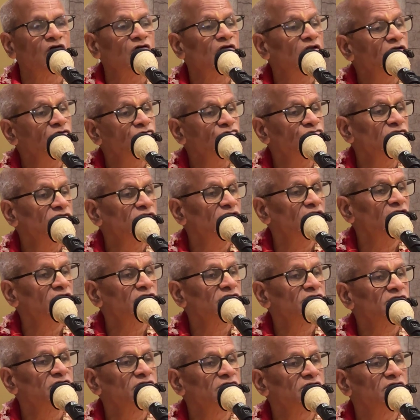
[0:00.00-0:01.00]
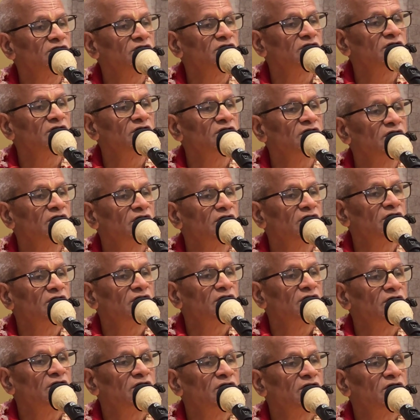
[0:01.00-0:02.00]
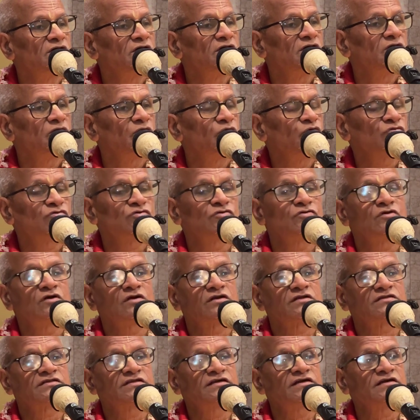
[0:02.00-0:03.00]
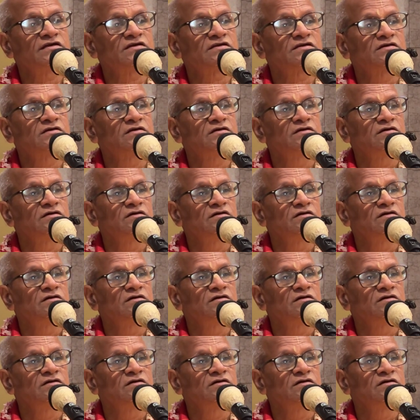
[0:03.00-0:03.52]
Always with us. We should not think